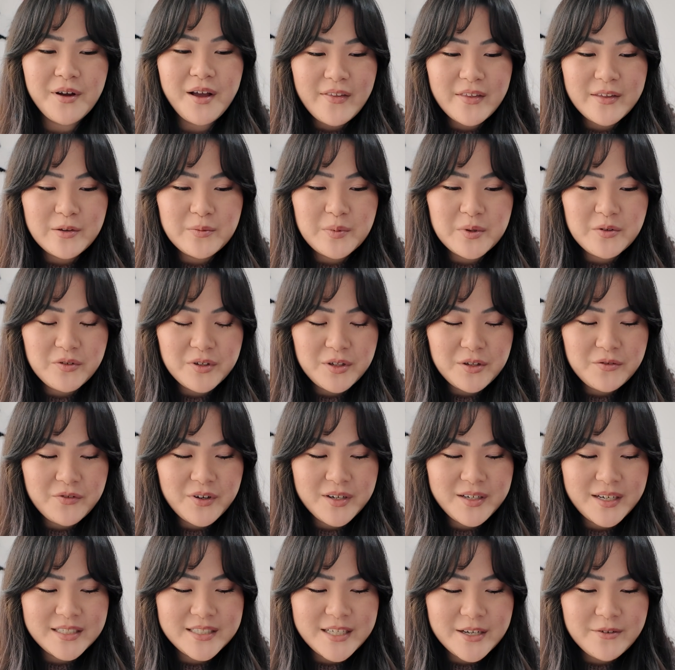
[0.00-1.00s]
I think it'd be really
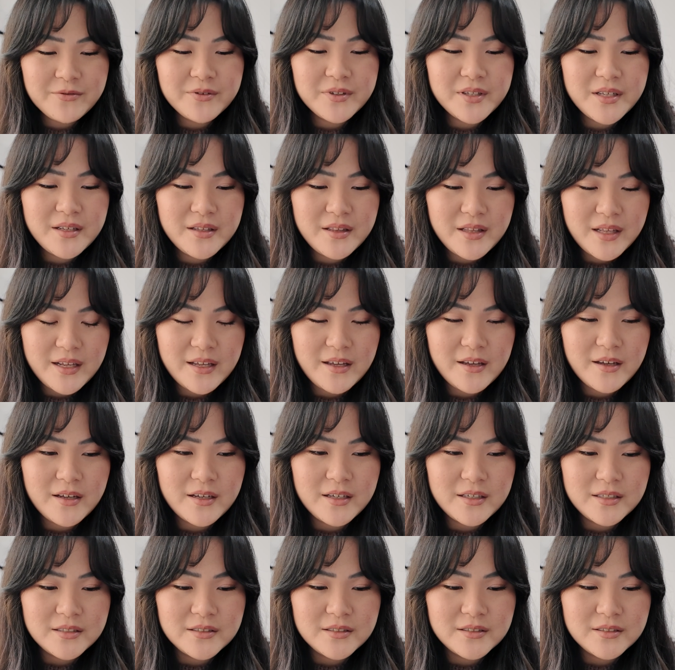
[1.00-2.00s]
fun. I definitely think
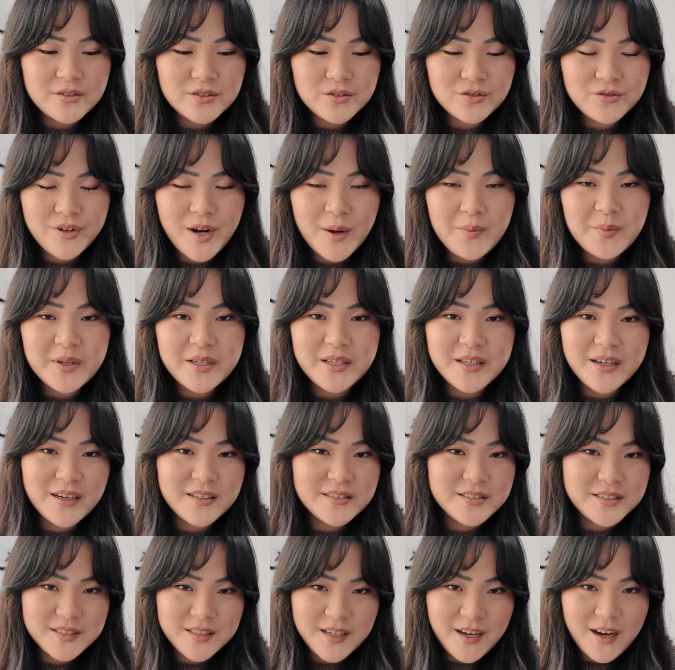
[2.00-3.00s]
a scrappy
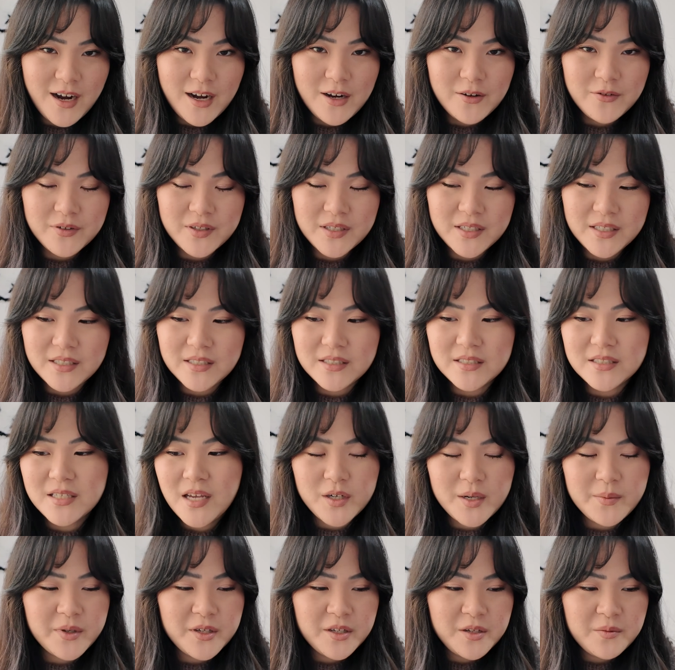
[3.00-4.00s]
yarn scarf is
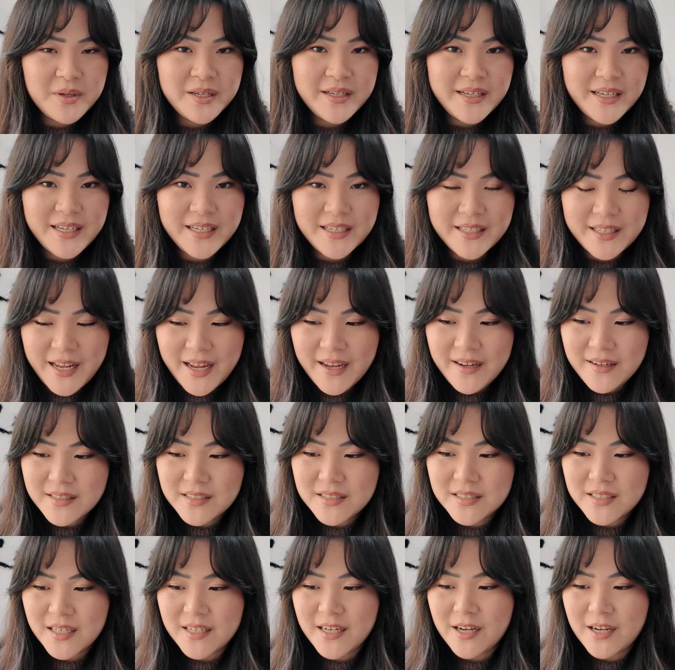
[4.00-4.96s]
what I'm going to be knitting next,